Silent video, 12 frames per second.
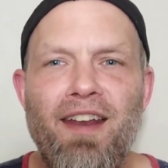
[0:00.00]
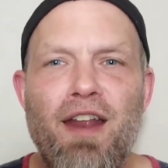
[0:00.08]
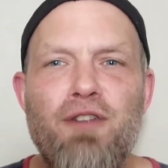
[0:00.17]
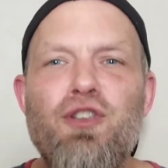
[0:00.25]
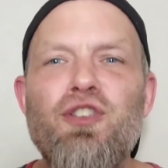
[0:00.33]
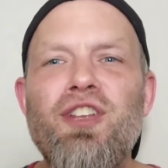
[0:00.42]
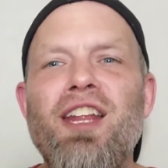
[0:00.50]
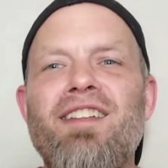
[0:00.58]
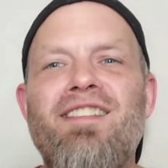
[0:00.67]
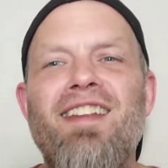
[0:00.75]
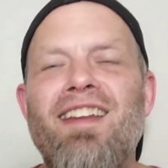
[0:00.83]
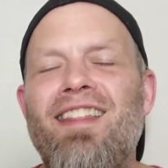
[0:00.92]
Now, just
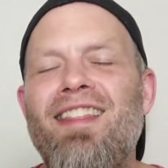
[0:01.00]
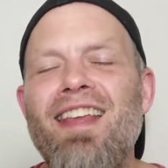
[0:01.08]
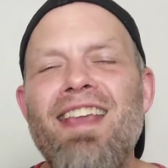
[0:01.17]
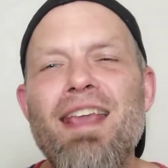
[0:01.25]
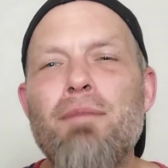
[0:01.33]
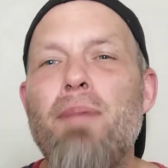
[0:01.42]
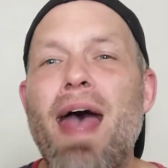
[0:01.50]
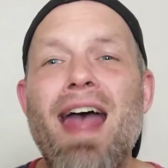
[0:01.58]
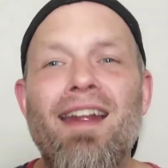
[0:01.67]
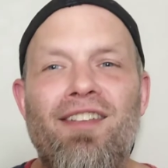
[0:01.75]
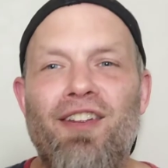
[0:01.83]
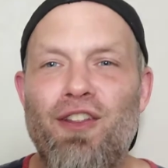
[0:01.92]
to thinking
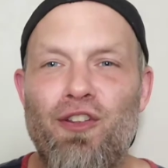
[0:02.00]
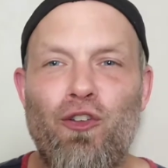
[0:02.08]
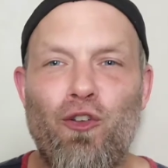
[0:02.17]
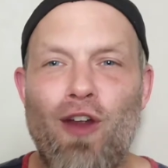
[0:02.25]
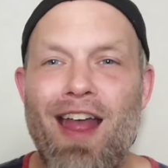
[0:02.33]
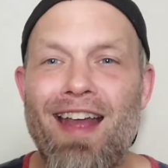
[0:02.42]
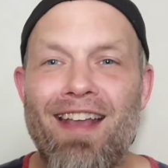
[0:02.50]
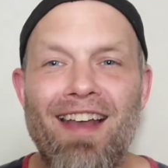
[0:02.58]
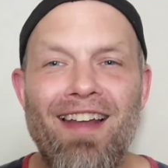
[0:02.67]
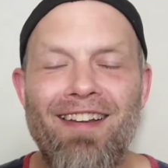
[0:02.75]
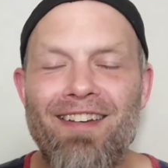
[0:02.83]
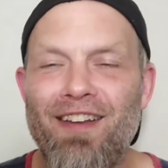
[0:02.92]
back to this track,
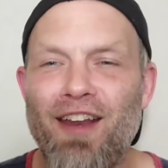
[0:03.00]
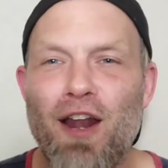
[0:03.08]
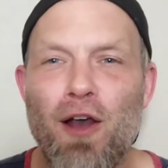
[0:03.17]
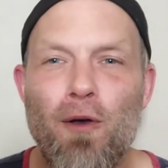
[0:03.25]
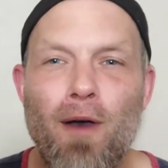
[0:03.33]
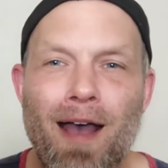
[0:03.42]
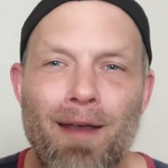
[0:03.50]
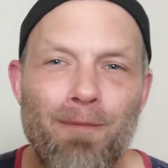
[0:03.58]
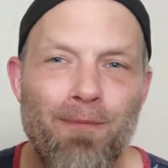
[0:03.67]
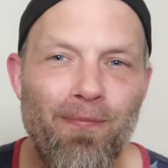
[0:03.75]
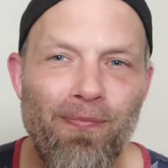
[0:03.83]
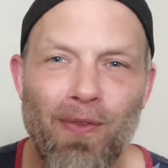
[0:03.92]

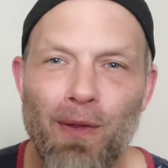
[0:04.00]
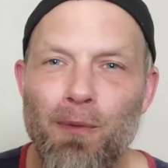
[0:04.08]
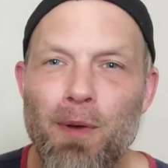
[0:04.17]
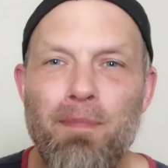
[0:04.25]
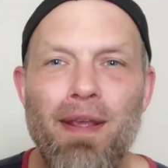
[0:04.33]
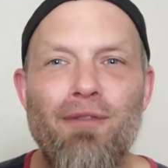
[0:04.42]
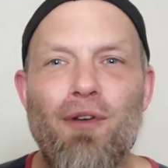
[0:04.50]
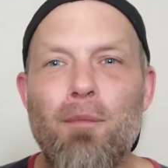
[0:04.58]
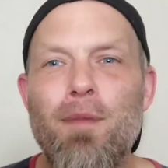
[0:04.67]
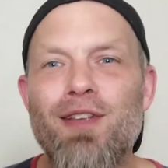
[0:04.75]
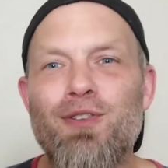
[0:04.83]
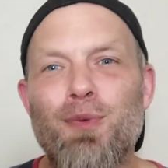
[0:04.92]
I would be
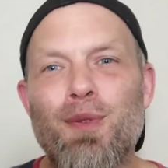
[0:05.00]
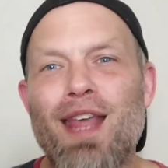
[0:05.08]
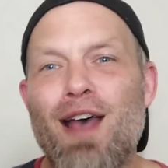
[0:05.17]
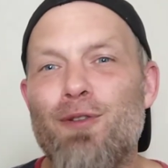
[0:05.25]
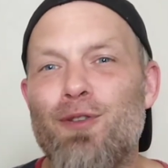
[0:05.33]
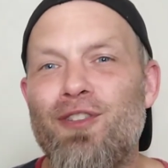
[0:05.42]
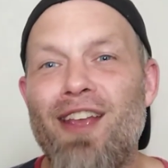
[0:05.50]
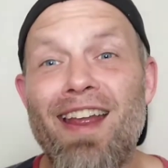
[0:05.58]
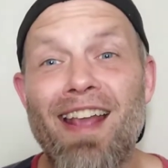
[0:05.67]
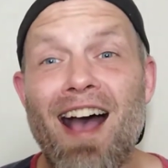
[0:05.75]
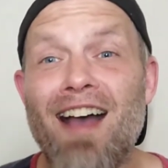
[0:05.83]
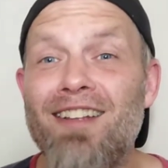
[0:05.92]
remiss without
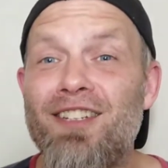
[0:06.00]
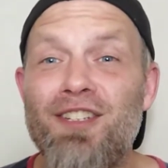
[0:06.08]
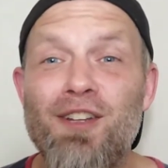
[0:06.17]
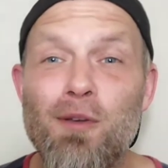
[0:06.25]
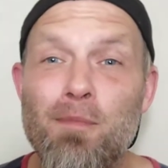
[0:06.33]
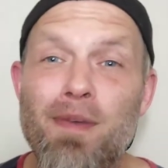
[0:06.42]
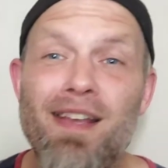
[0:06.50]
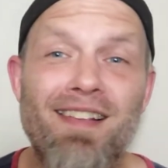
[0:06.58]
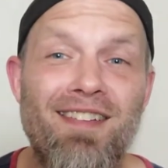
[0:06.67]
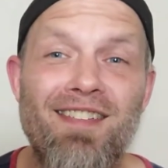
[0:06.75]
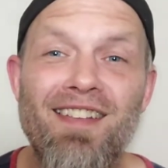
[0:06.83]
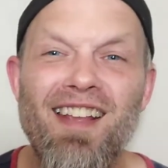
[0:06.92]
saying I still
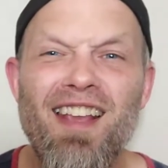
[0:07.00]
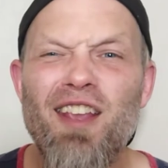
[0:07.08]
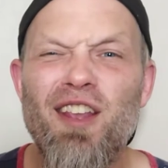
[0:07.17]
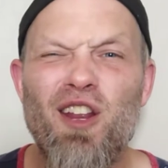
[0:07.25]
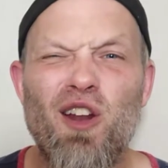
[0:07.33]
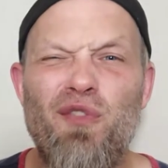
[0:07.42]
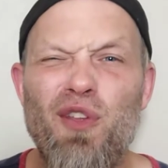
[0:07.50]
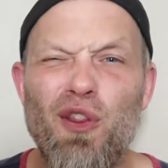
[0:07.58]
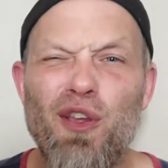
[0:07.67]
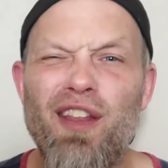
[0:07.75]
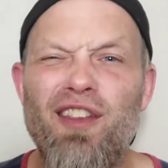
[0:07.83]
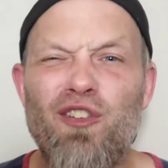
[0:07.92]
miss, you know, if you
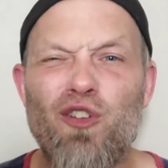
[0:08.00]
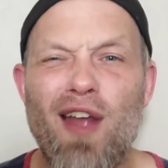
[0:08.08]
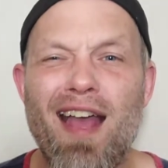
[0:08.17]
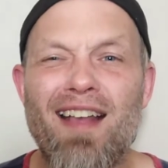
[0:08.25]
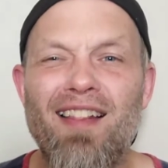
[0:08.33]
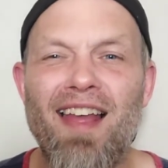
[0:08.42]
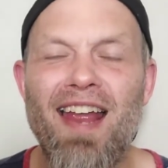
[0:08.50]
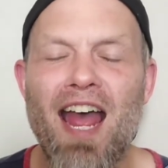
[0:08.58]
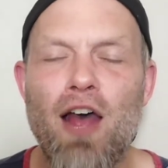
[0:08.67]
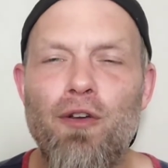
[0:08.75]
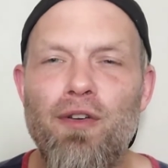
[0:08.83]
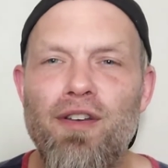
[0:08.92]
look at the track
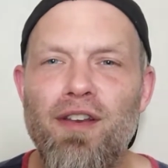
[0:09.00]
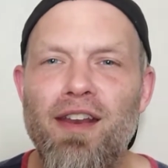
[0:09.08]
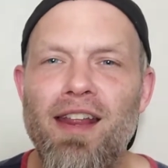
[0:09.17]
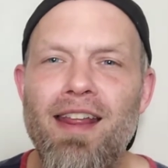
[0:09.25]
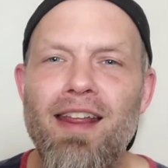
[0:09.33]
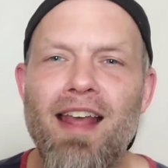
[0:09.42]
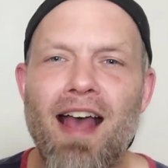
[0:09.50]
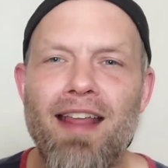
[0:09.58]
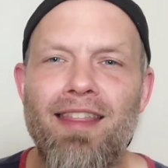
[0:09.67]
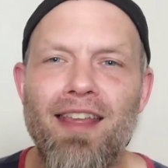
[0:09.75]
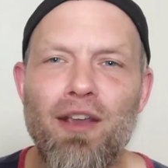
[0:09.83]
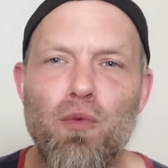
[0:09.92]
layout,
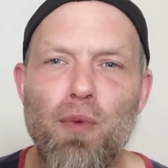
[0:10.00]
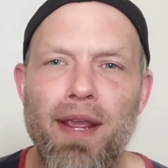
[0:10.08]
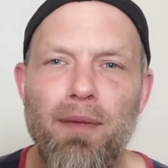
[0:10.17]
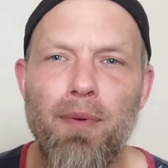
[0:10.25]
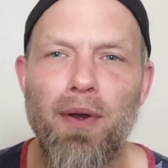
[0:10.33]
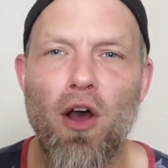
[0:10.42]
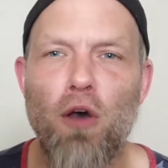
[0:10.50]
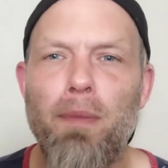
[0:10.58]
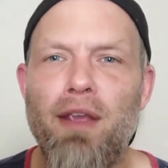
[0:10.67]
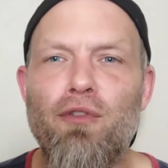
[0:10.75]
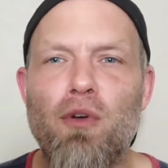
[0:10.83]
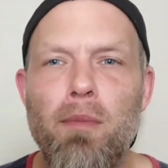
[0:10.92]
I think we would all
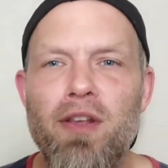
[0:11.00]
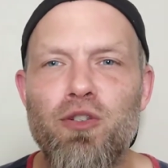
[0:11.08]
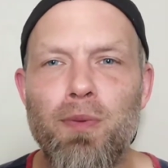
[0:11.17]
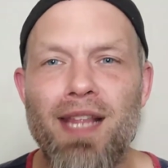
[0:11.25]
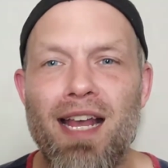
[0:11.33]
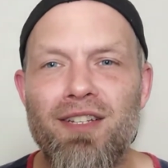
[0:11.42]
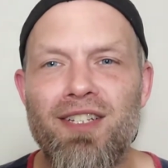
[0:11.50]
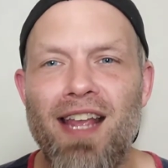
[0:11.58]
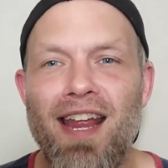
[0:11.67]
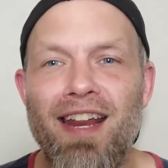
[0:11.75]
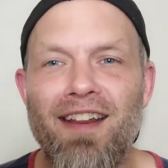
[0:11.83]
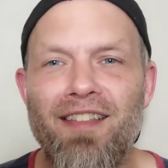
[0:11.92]
be remiss without
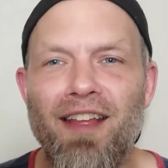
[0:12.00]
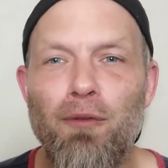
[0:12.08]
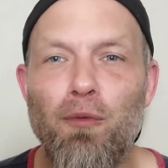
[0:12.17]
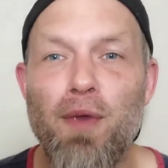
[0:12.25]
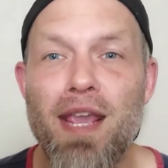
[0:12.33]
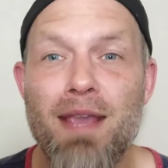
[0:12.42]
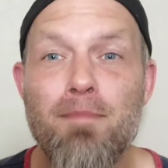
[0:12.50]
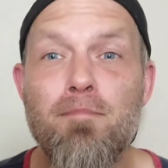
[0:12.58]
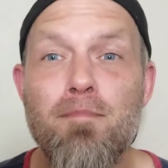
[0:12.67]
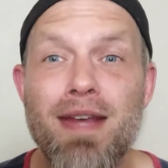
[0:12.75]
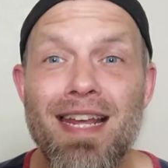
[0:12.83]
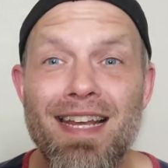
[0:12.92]
saying that we
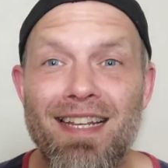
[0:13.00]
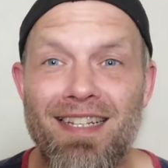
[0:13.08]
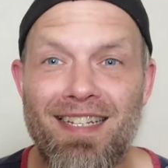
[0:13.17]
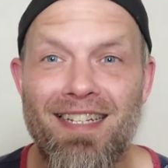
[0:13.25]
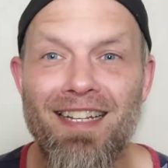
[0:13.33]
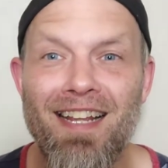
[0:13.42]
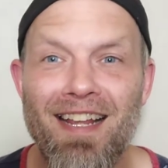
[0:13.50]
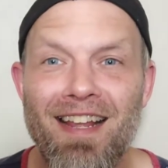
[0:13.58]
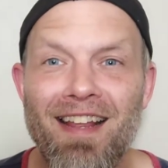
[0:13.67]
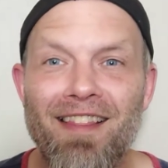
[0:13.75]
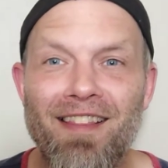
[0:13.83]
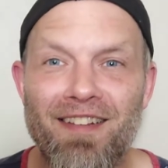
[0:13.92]
miss
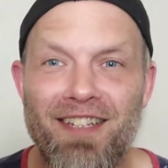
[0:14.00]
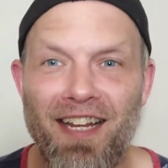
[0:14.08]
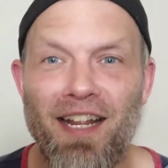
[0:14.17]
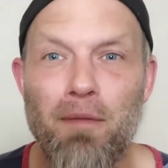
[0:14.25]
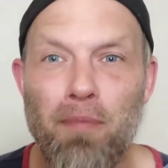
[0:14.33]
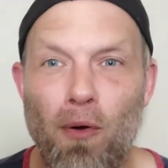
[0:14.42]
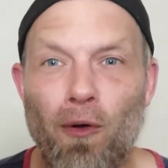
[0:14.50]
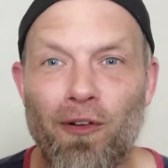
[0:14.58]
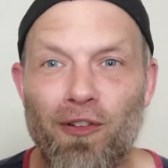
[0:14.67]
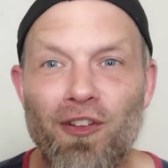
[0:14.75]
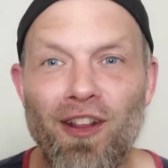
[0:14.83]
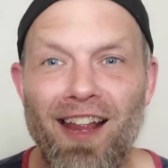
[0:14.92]
the
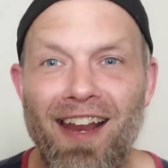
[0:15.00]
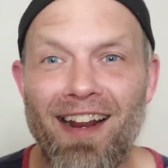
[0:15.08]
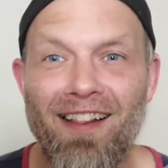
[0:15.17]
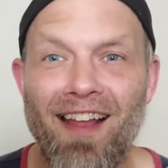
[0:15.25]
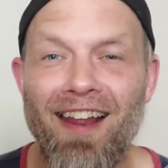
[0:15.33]
Singapore sling.